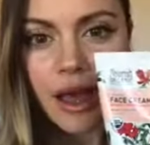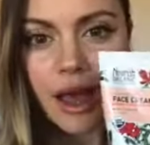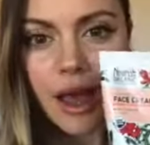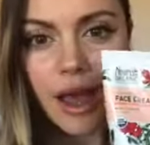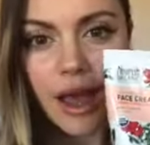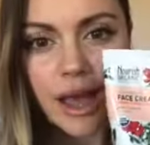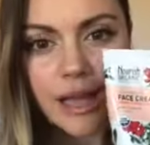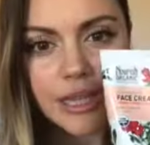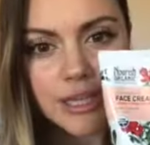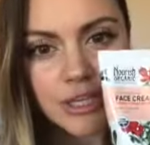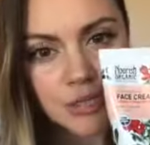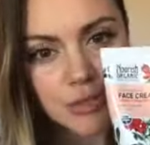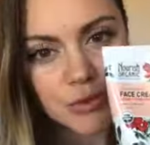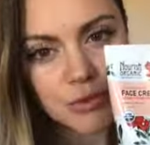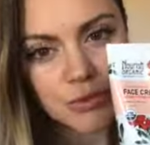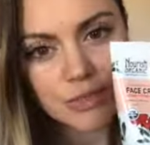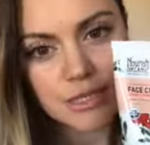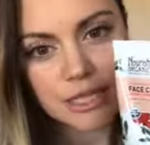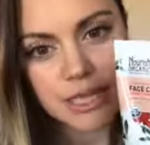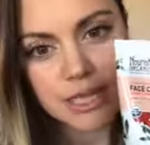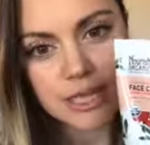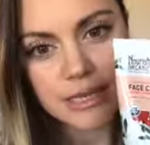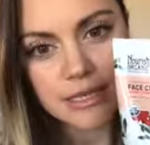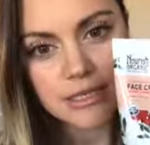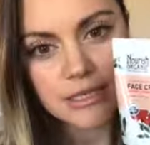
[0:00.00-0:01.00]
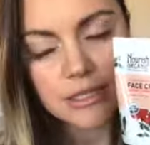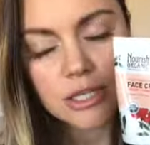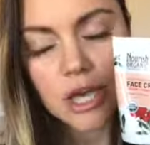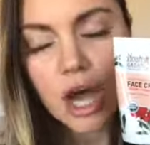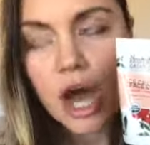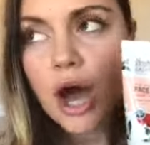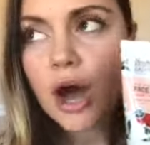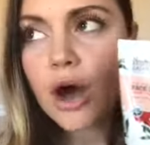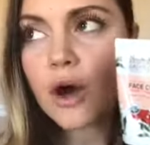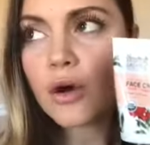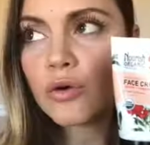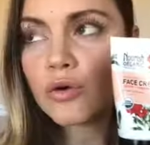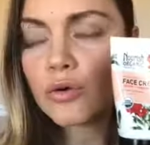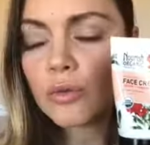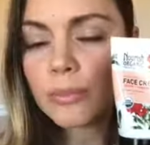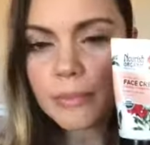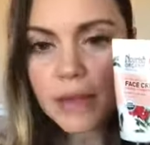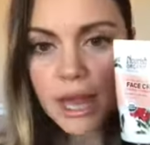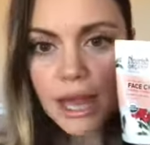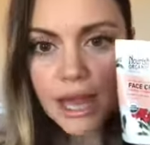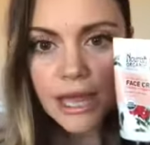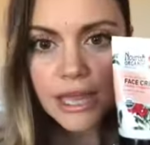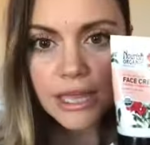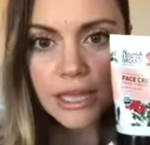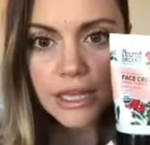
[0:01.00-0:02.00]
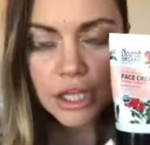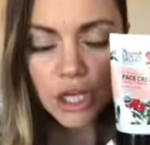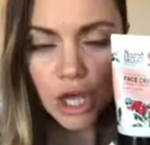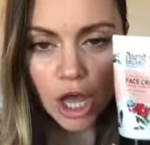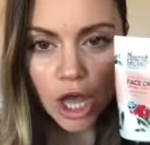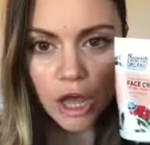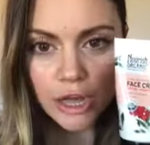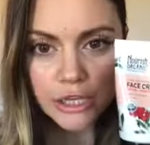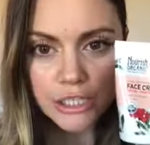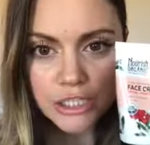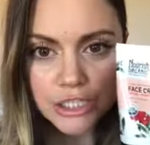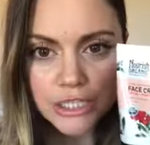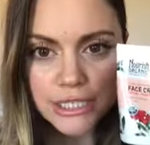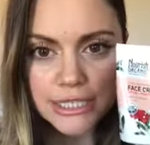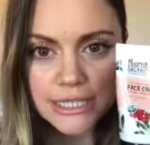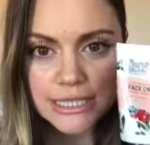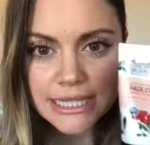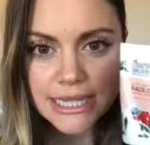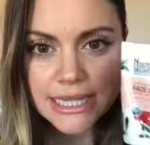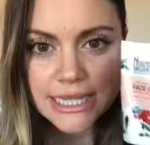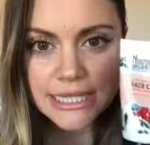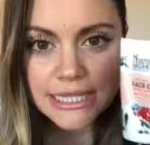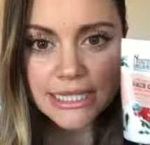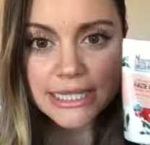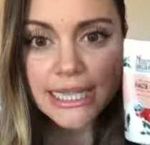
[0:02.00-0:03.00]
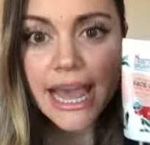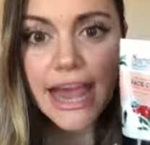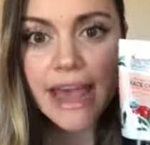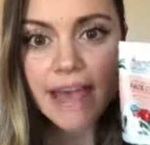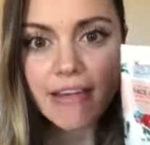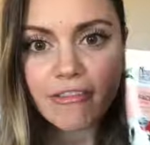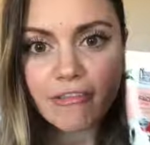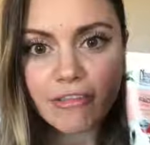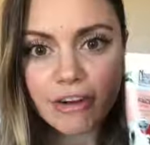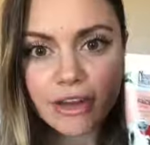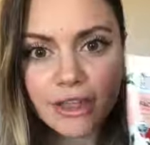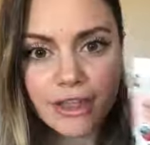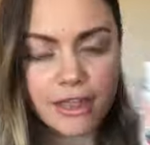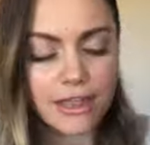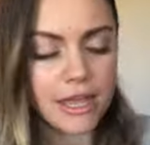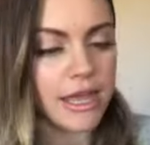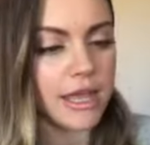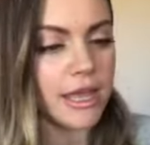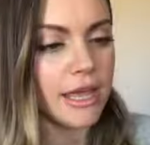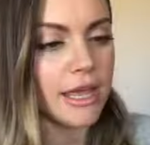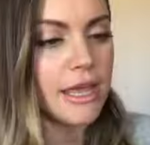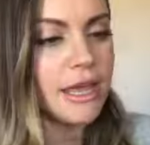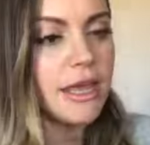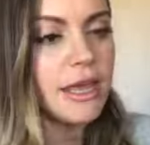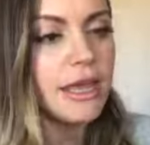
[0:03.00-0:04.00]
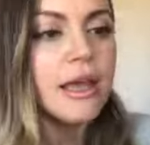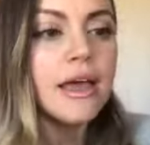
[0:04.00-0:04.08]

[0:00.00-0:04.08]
I use this. Oh my gosh, is this everything?